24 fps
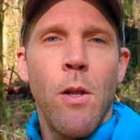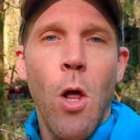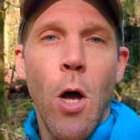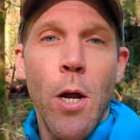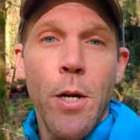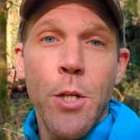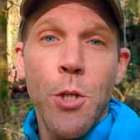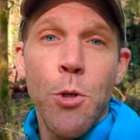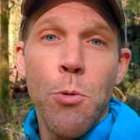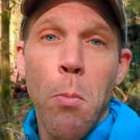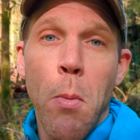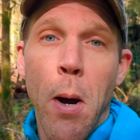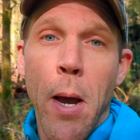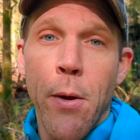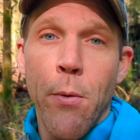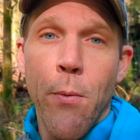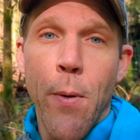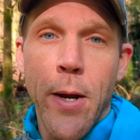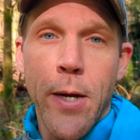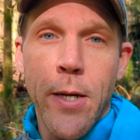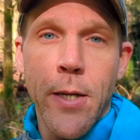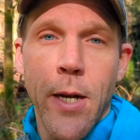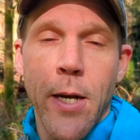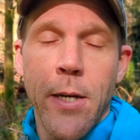lot of you might
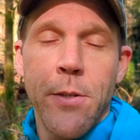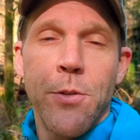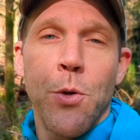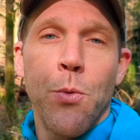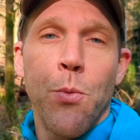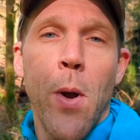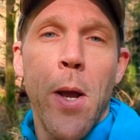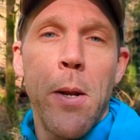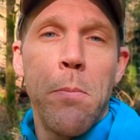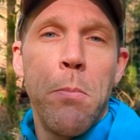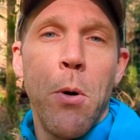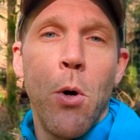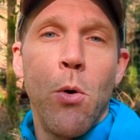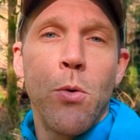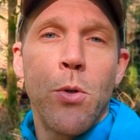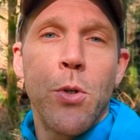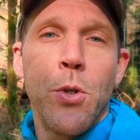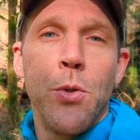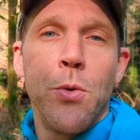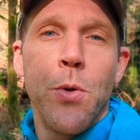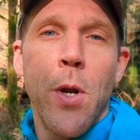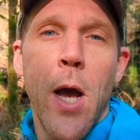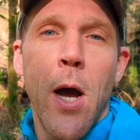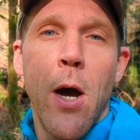recognize a red-bone
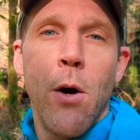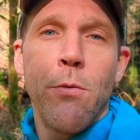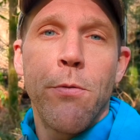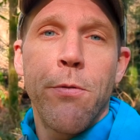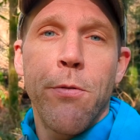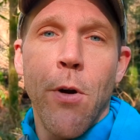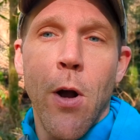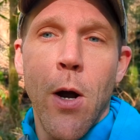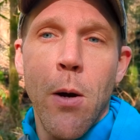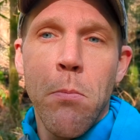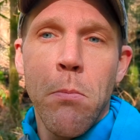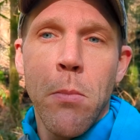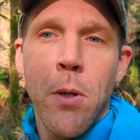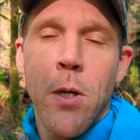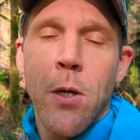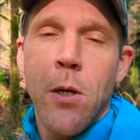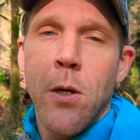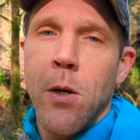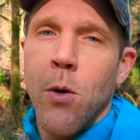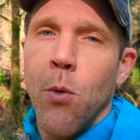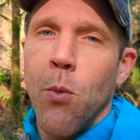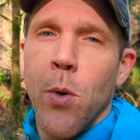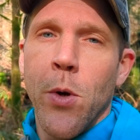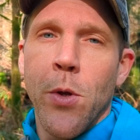coonhound from
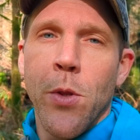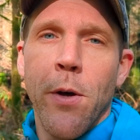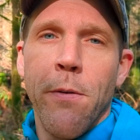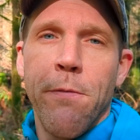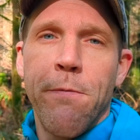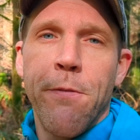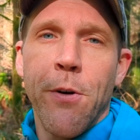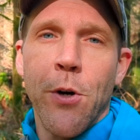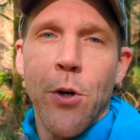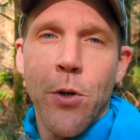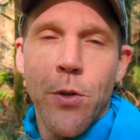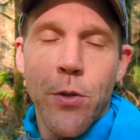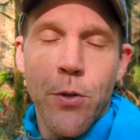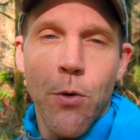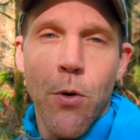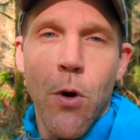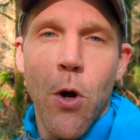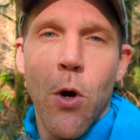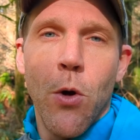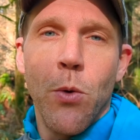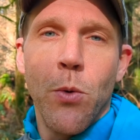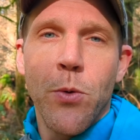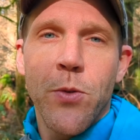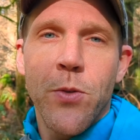Where the Fern
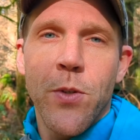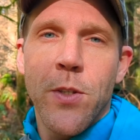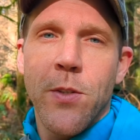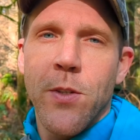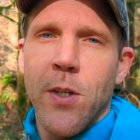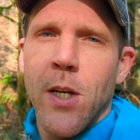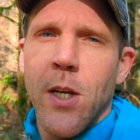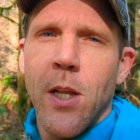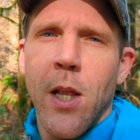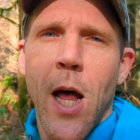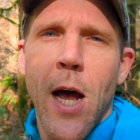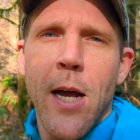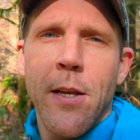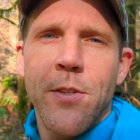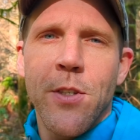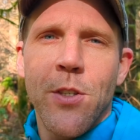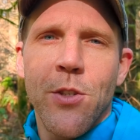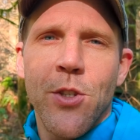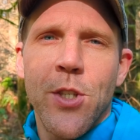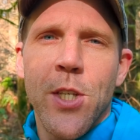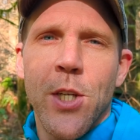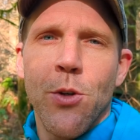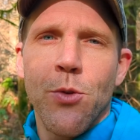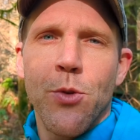Grows. It's a
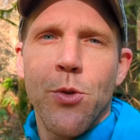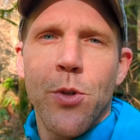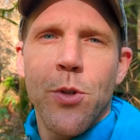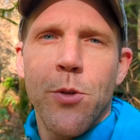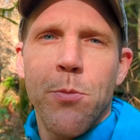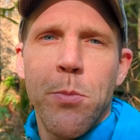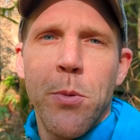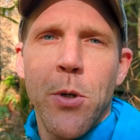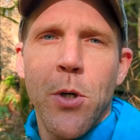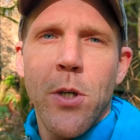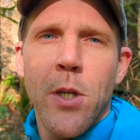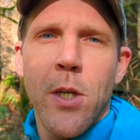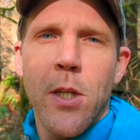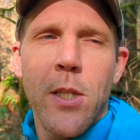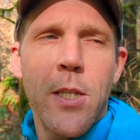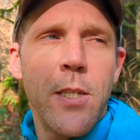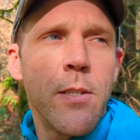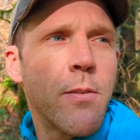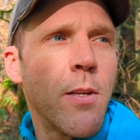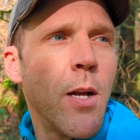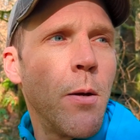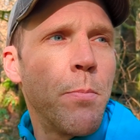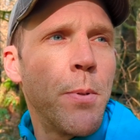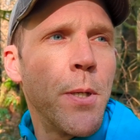classic children's book, at
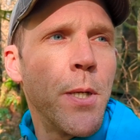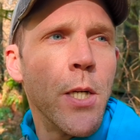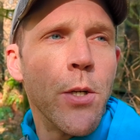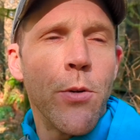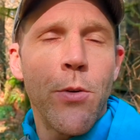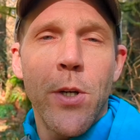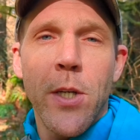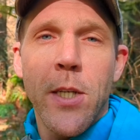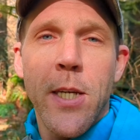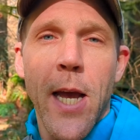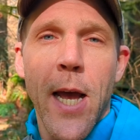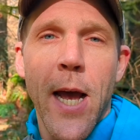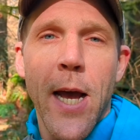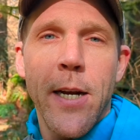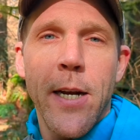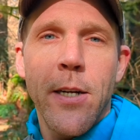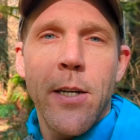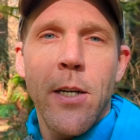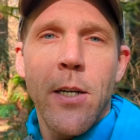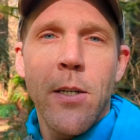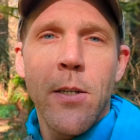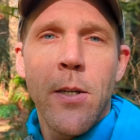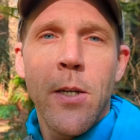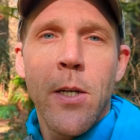least up here in
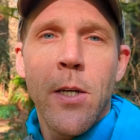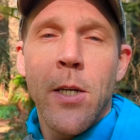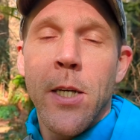Canada.